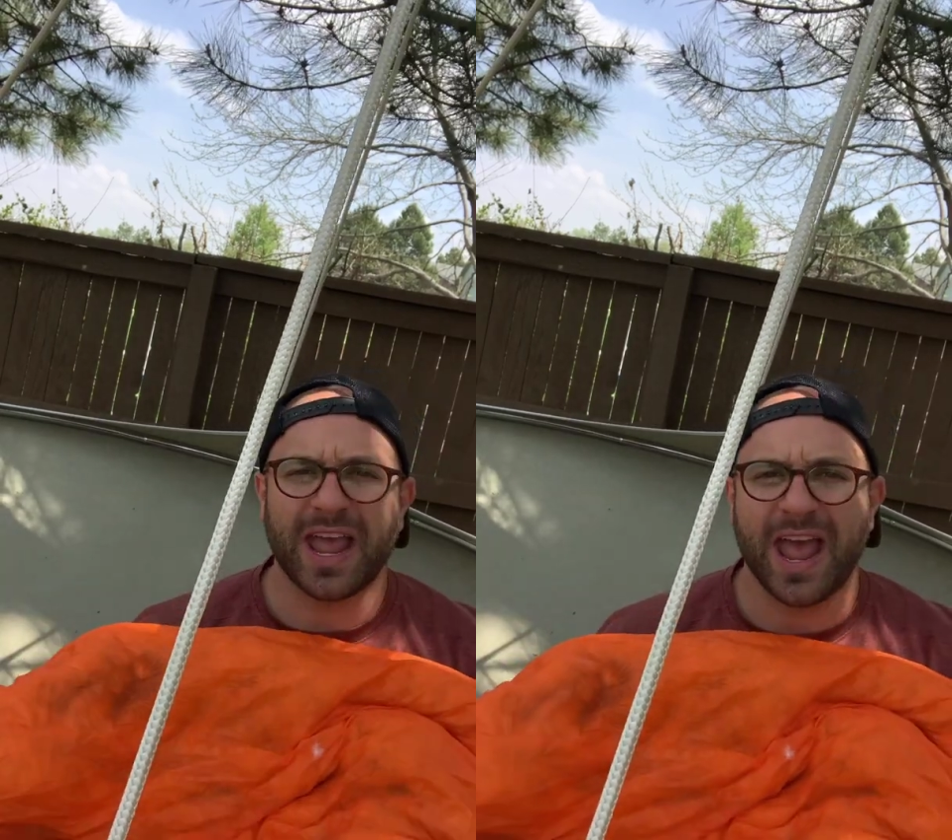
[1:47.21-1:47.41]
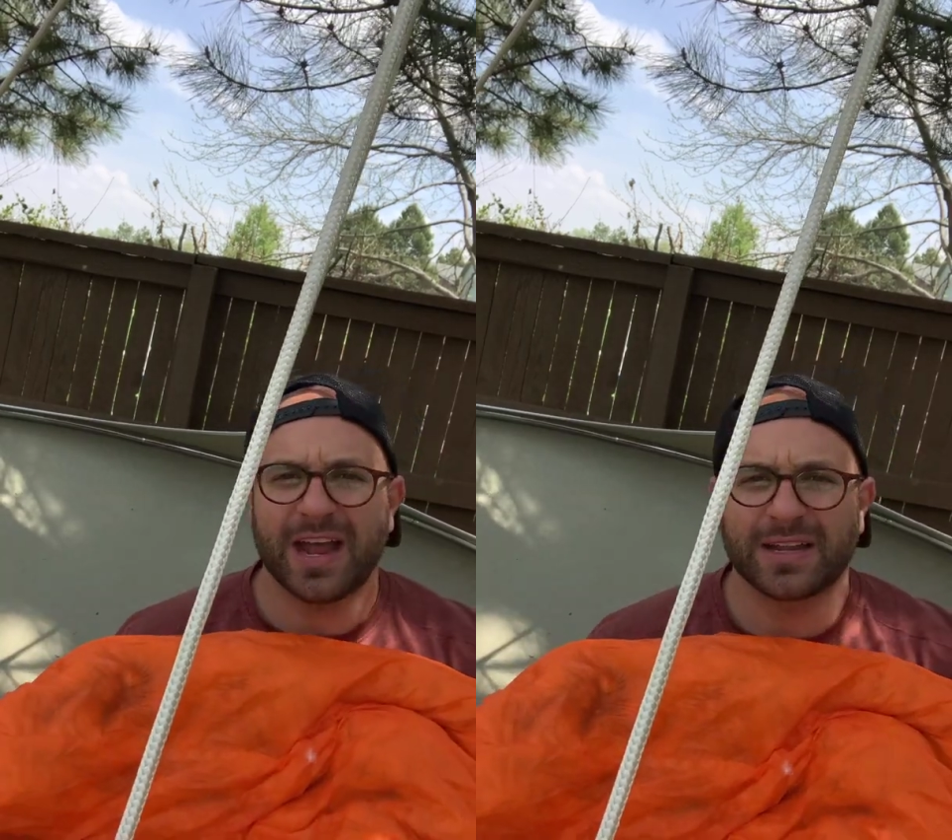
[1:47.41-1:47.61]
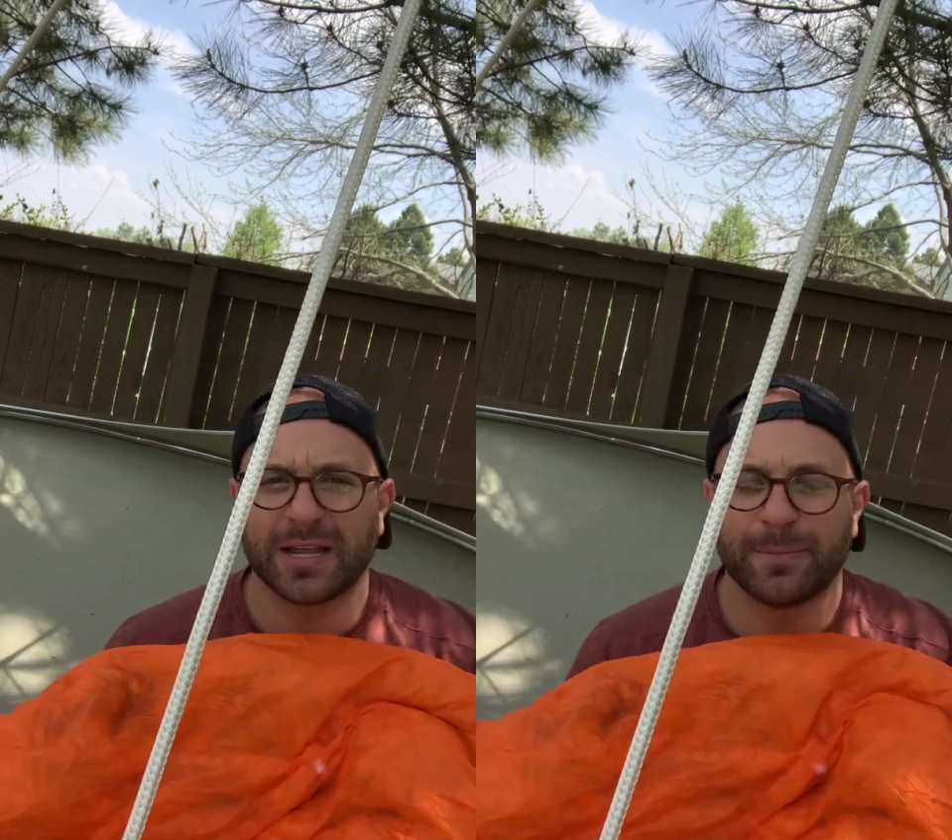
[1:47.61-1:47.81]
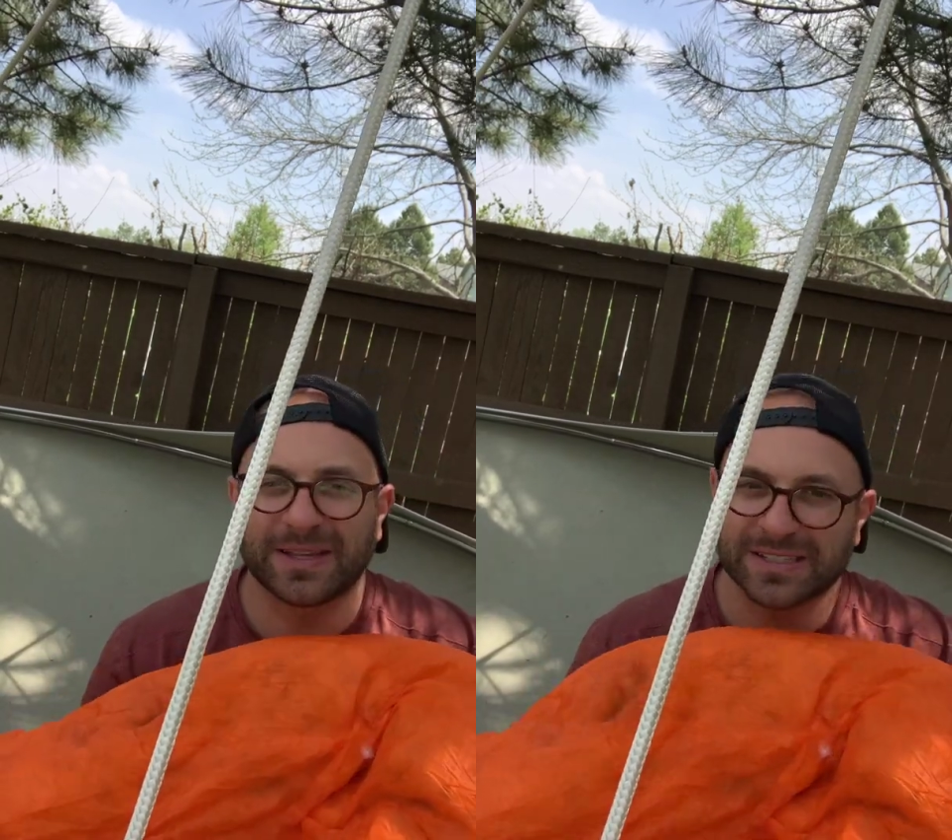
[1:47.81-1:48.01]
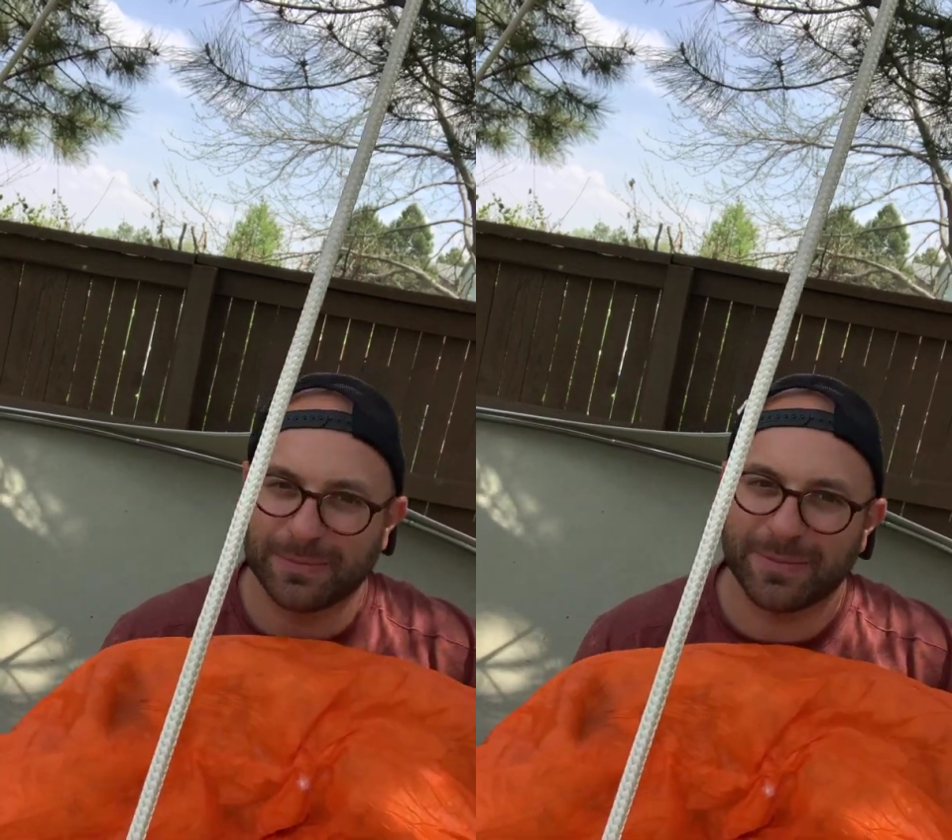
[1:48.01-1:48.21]
at my
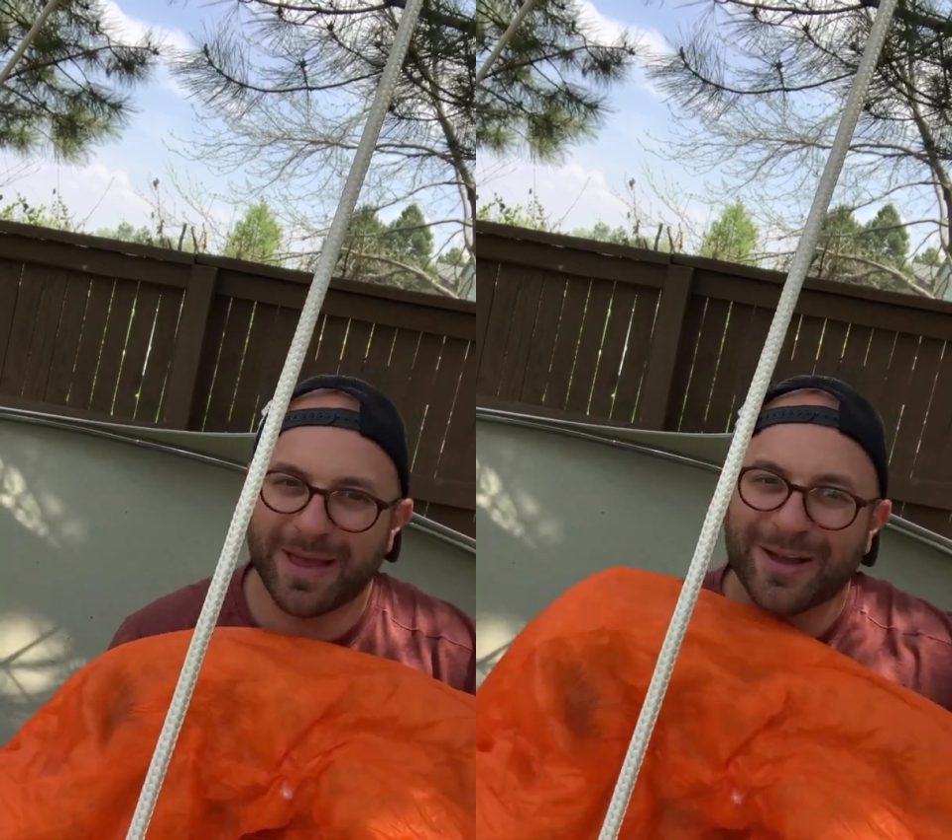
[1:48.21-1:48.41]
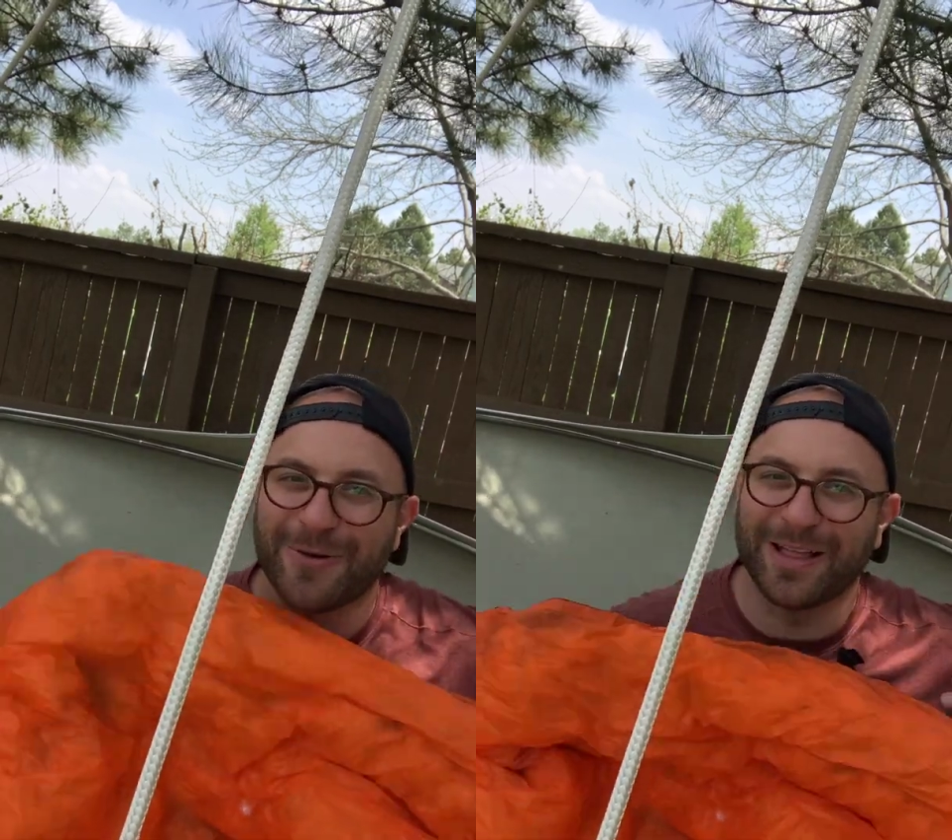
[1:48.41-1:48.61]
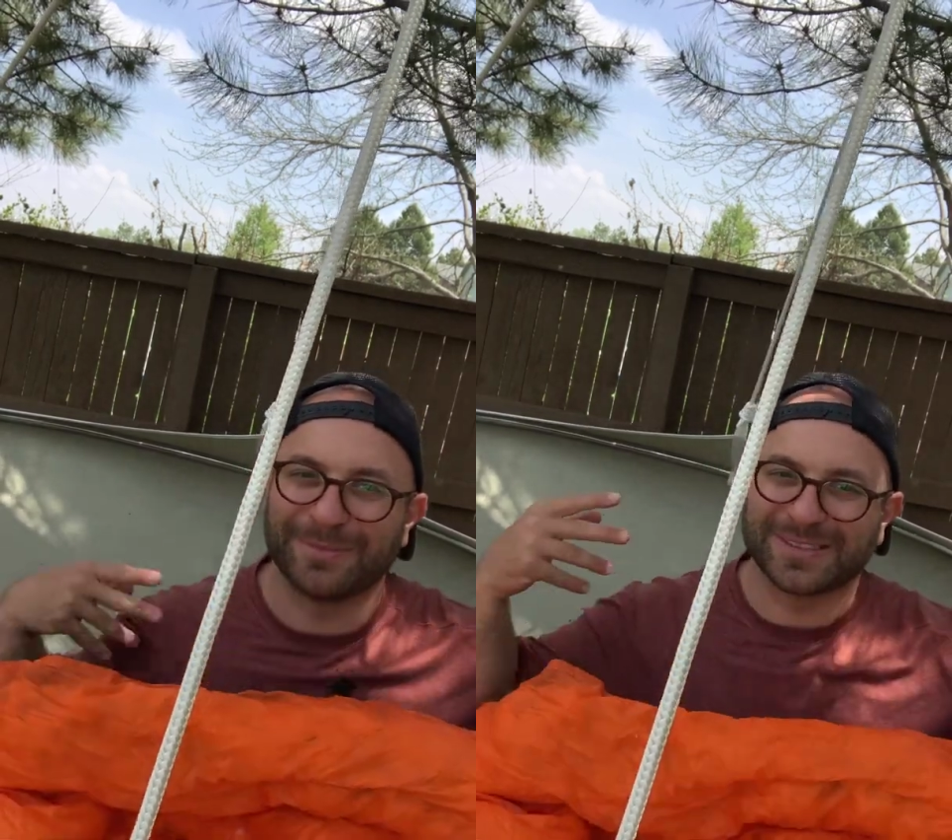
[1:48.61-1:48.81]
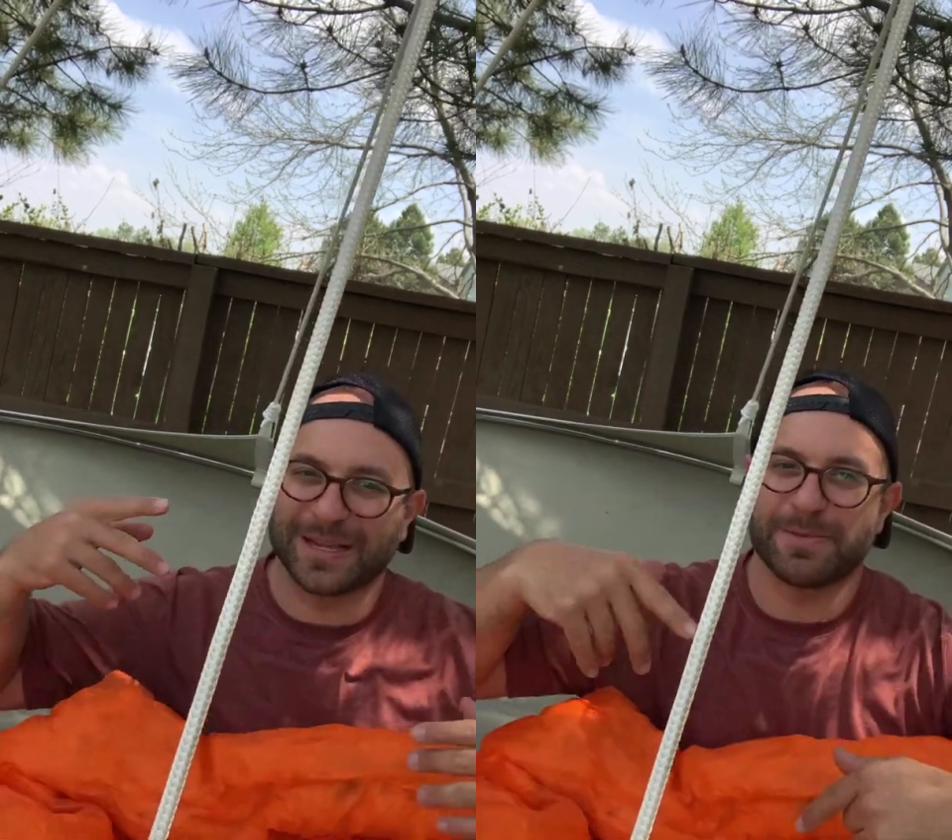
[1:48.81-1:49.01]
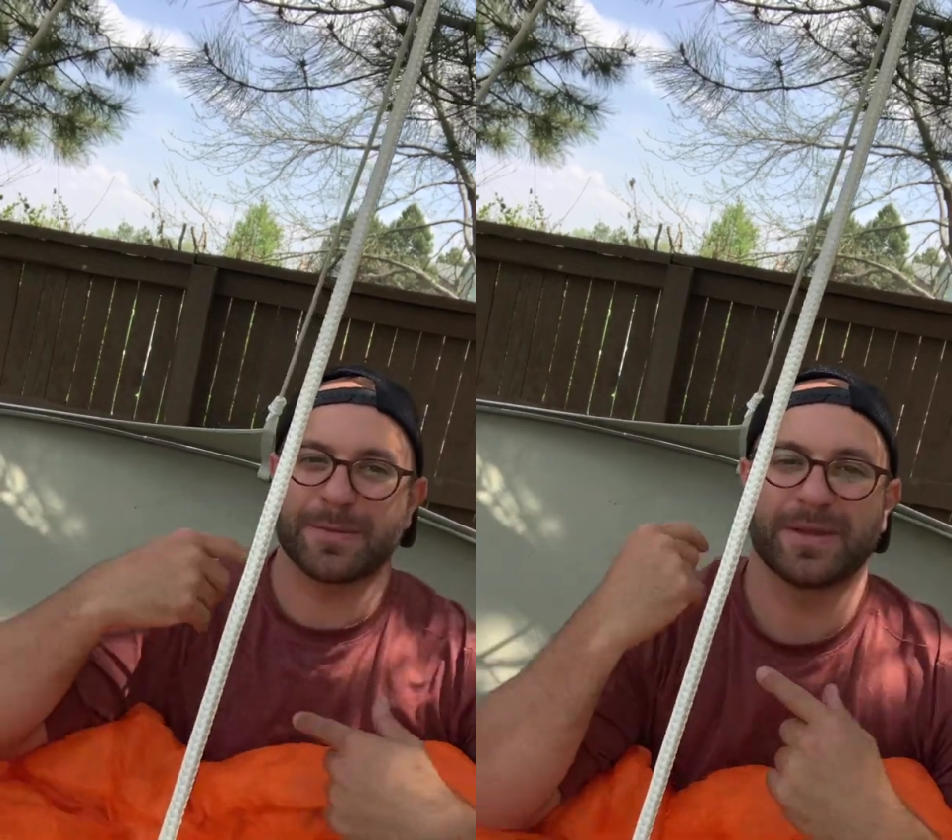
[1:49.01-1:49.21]
sleeping bag while I'm sleeping